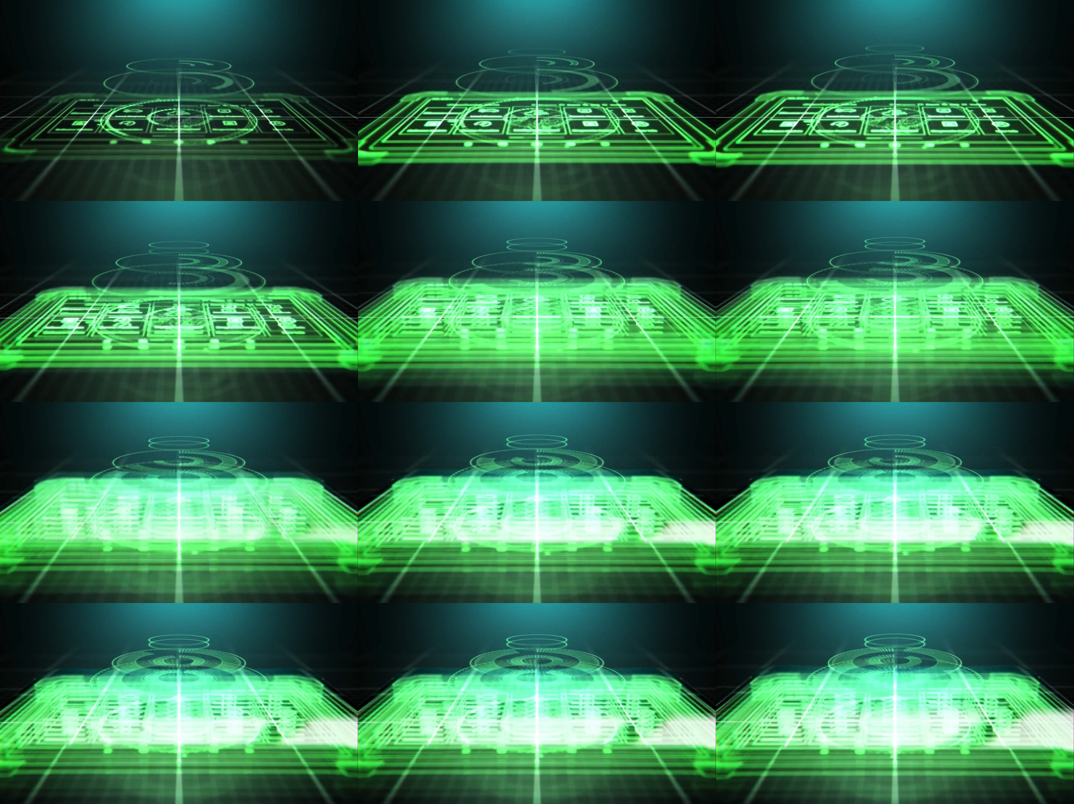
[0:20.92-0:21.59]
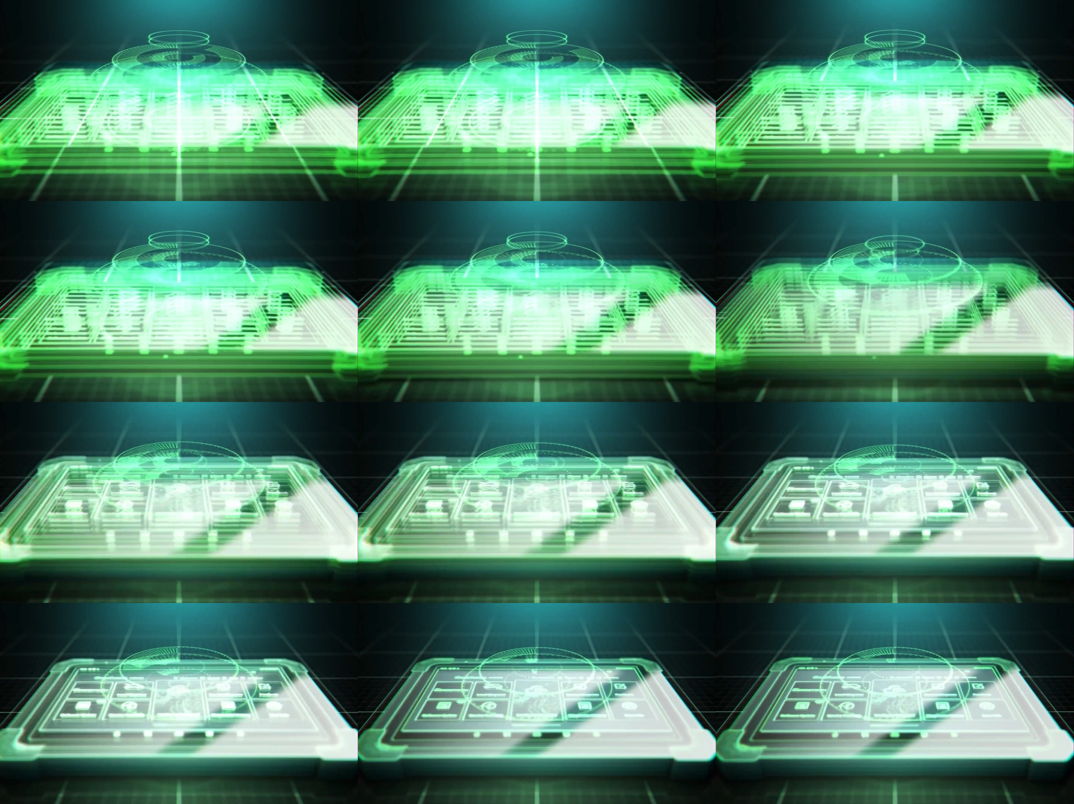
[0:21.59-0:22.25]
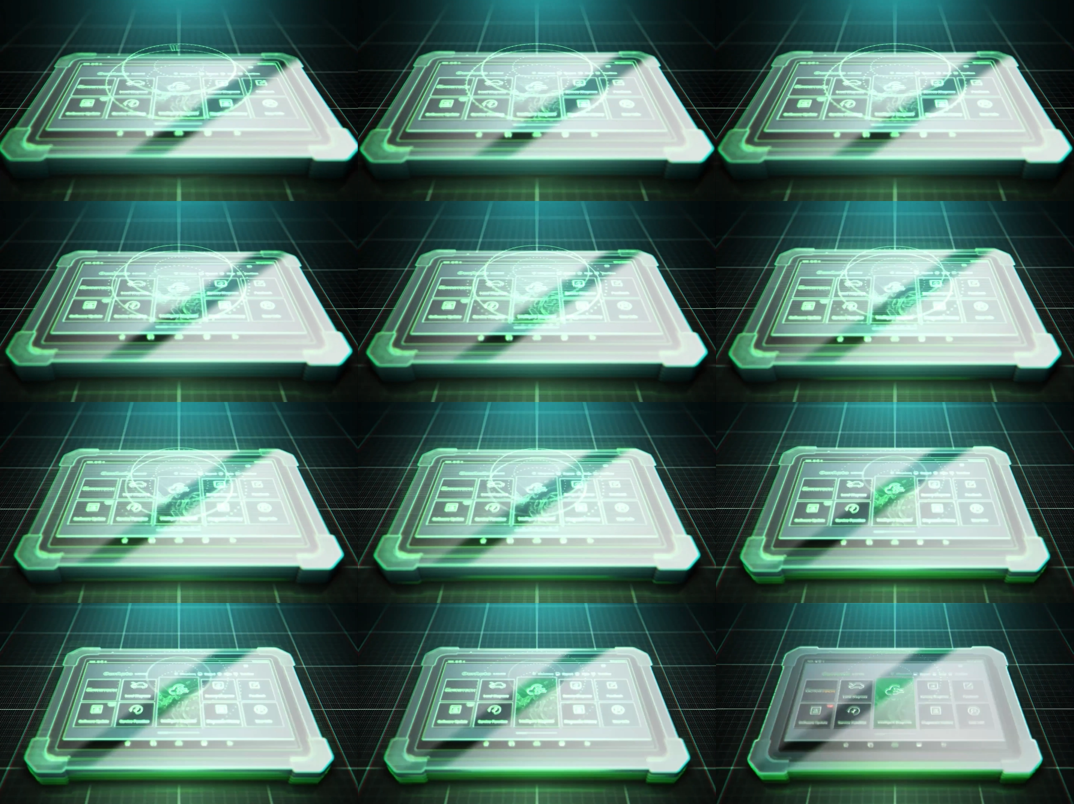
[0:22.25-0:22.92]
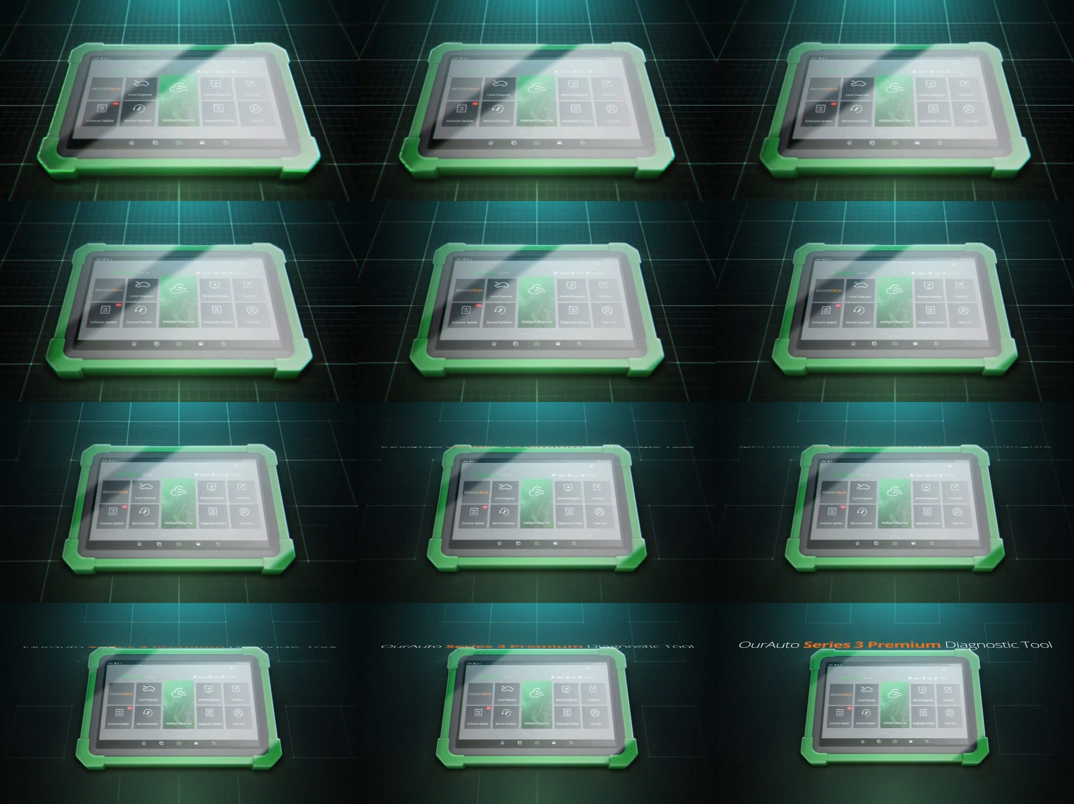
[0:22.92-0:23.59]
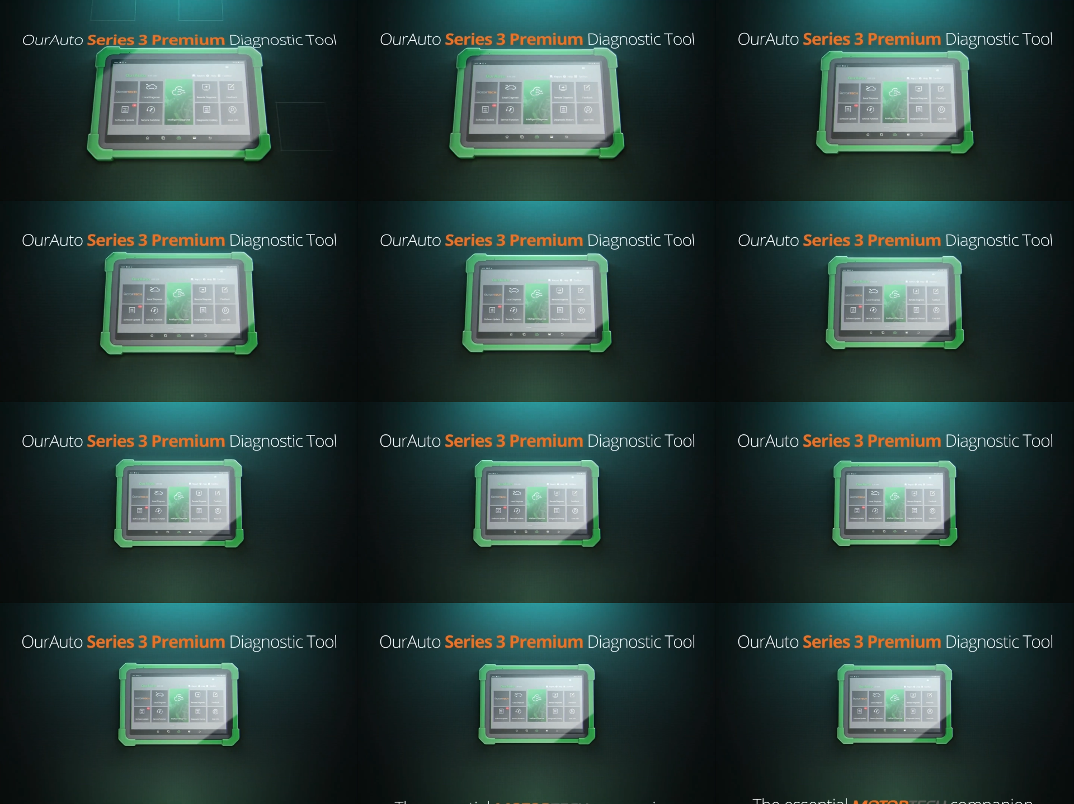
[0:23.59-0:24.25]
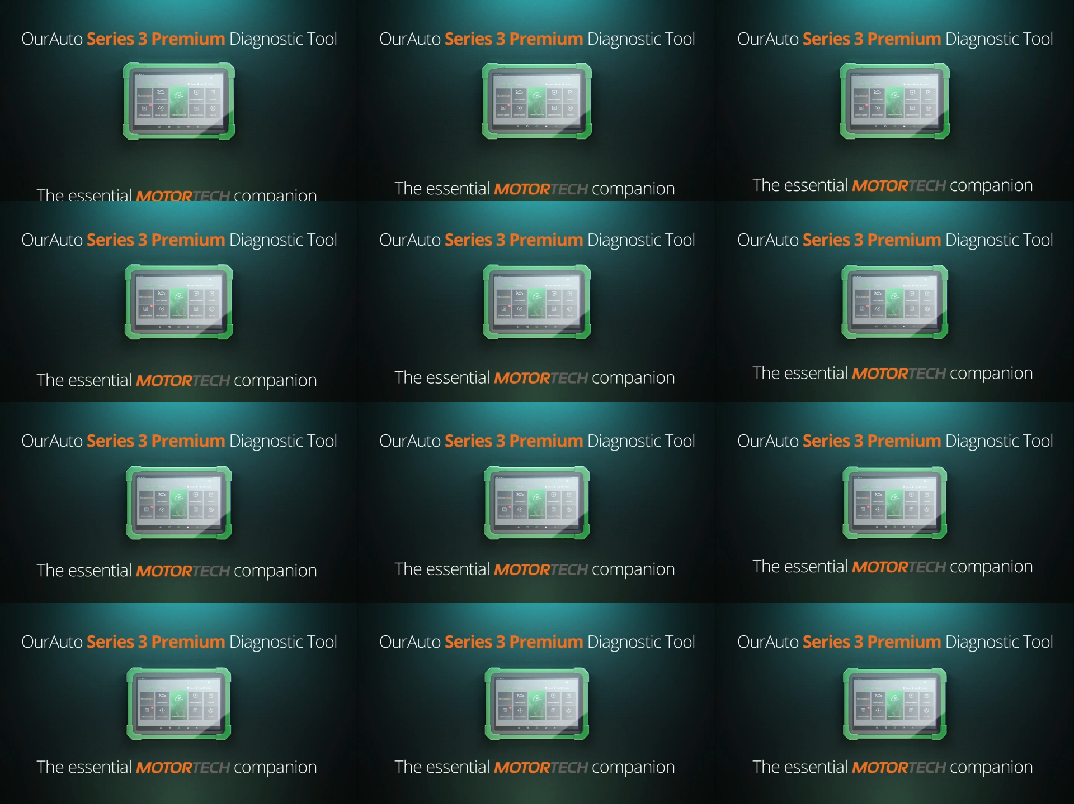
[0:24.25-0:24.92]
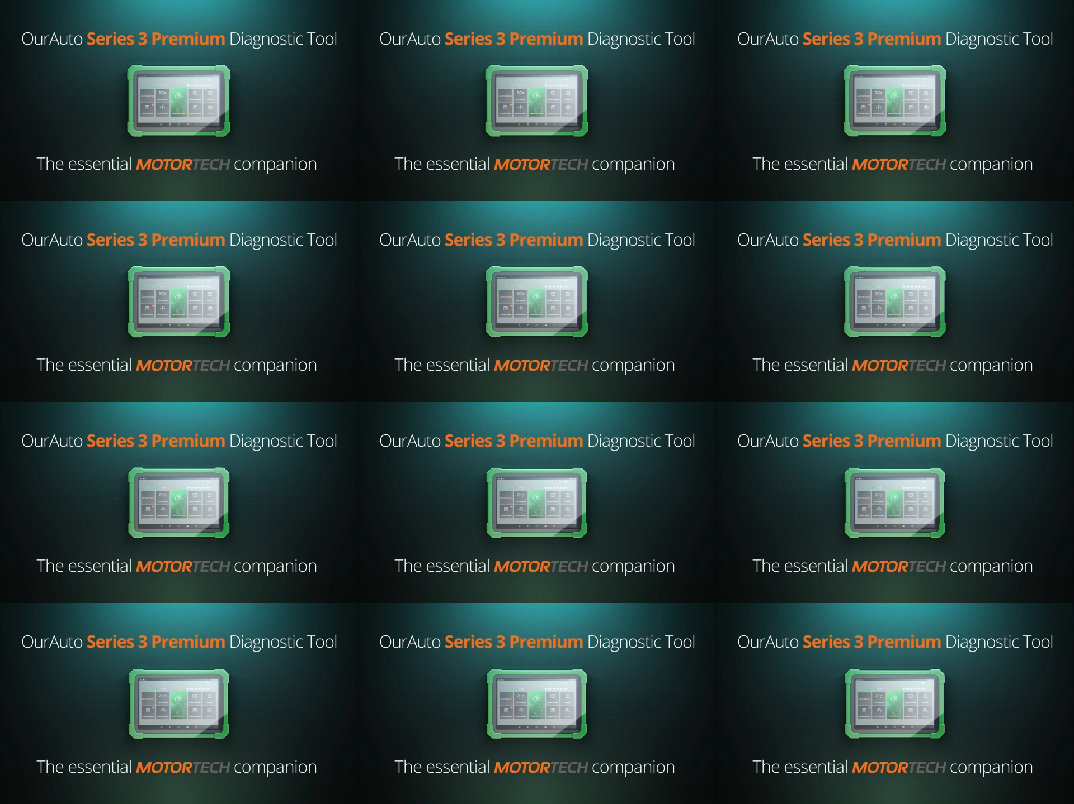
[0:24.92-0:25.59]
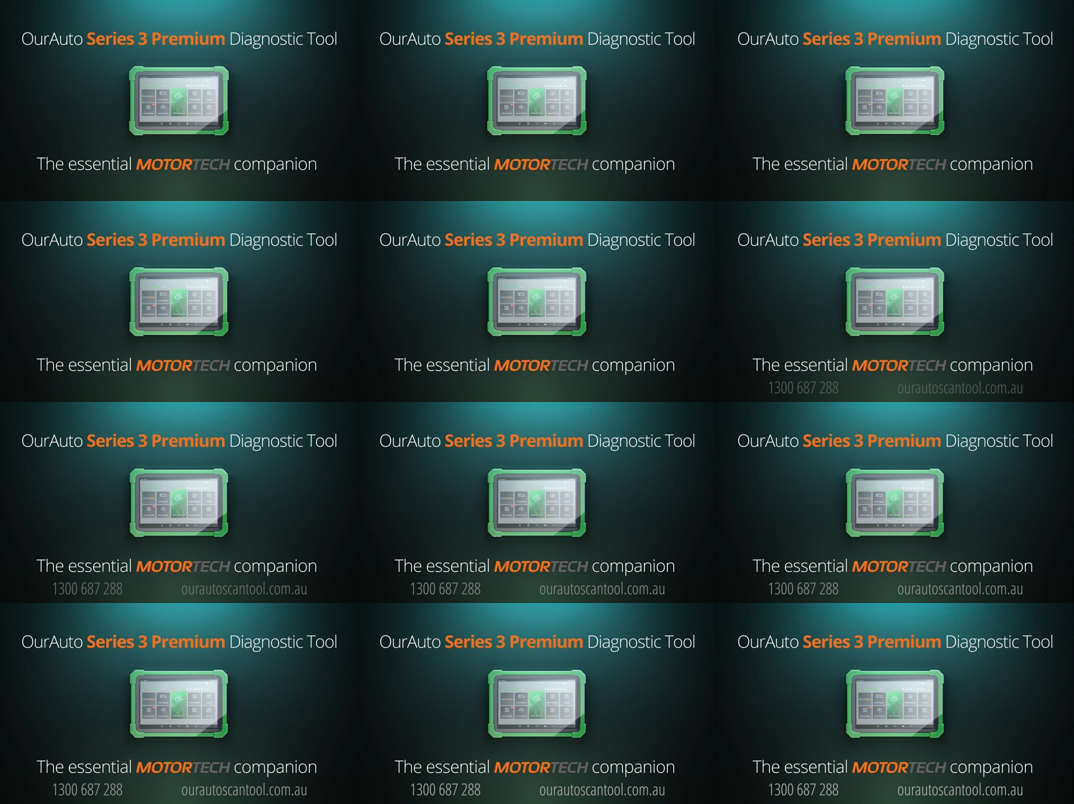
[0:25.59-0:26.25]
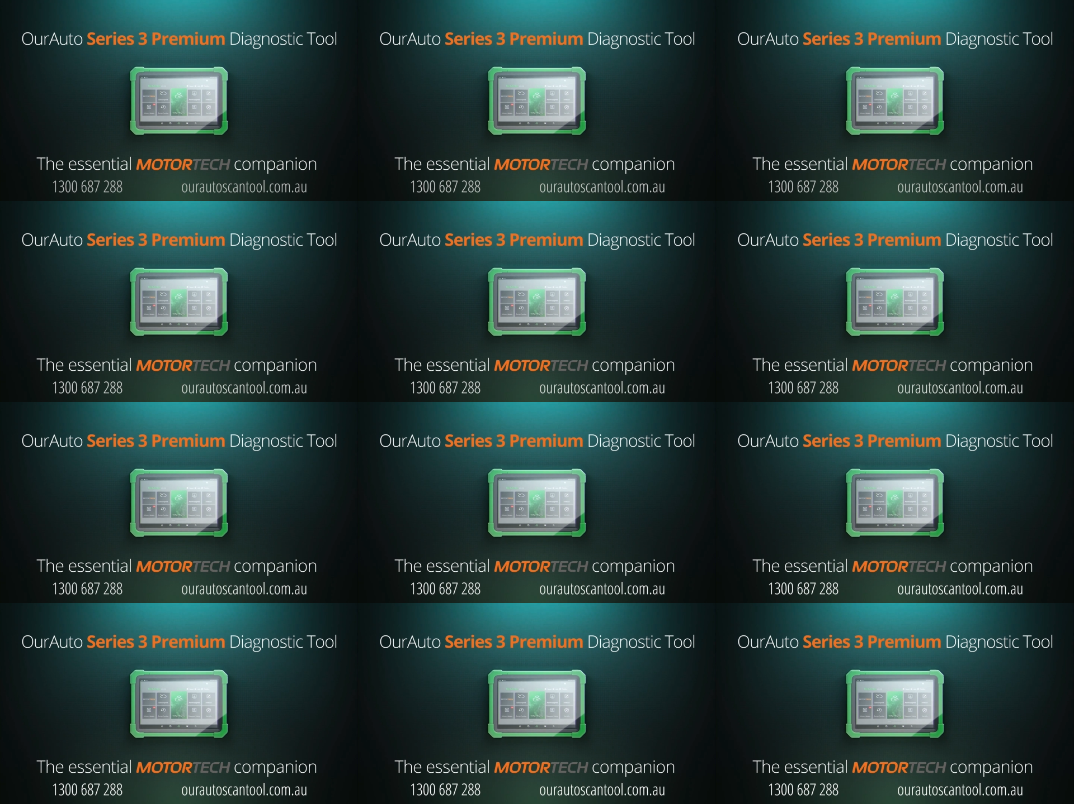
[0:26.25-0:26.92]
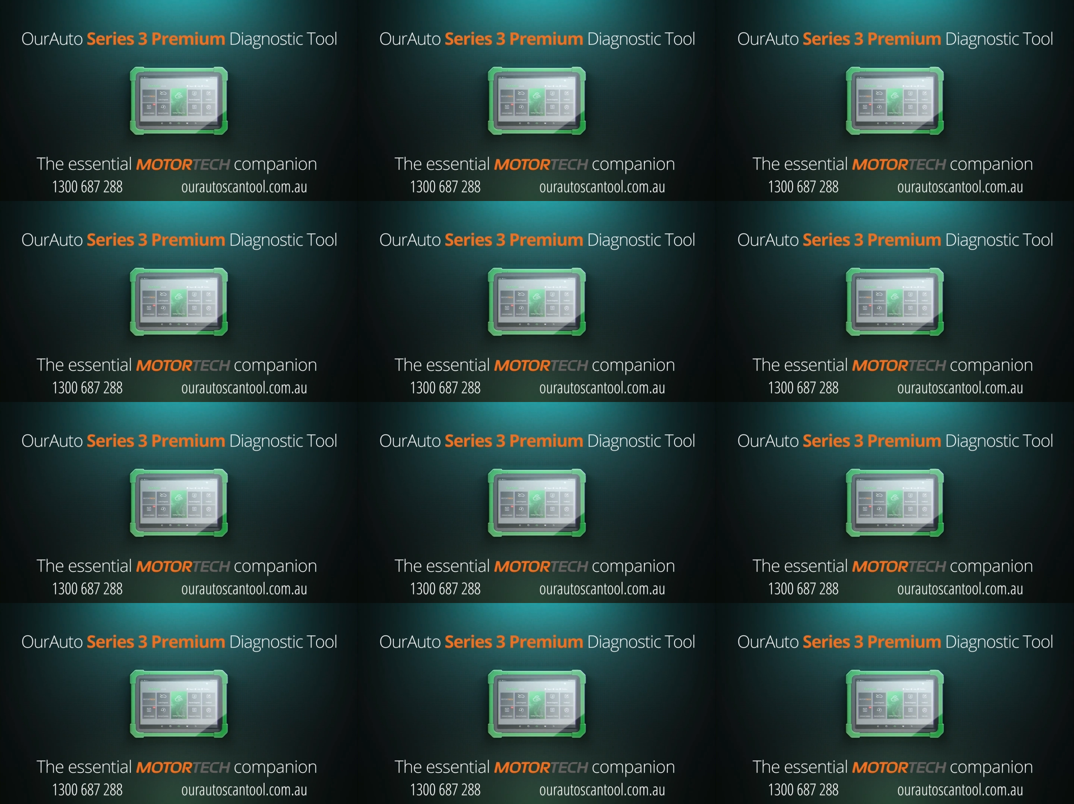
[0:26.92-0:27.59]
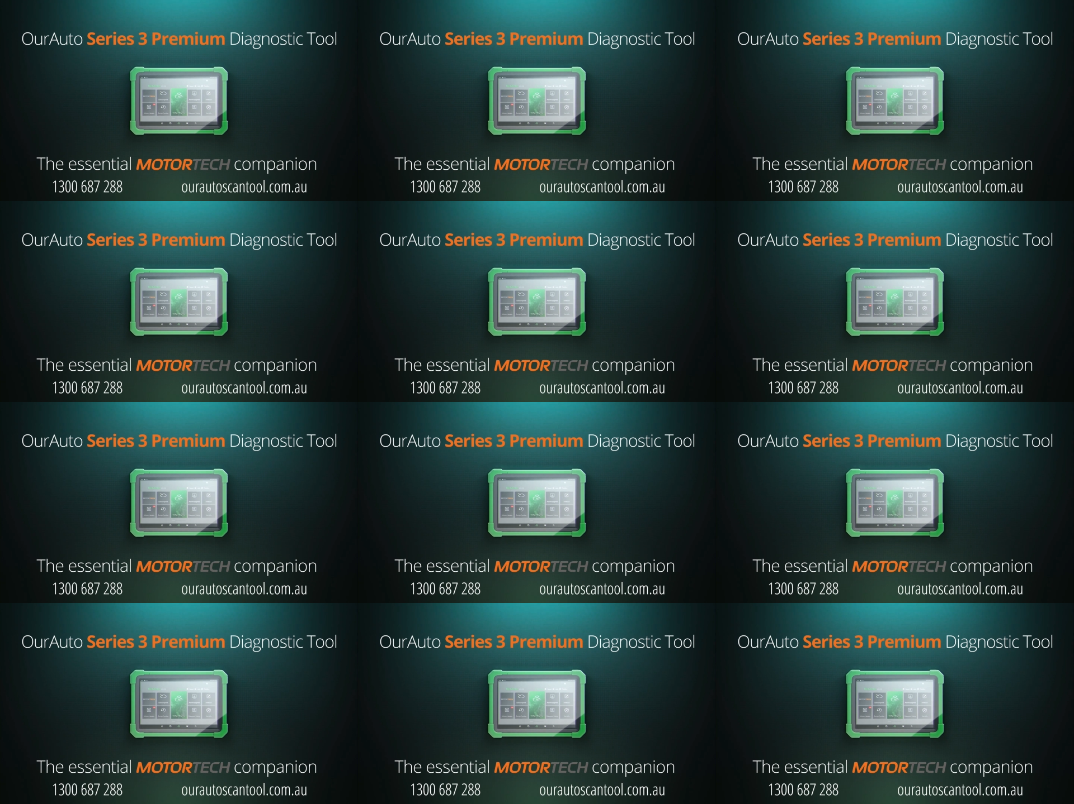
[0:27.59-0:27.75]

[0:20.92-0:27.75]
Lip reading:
[unreadable: no face in view]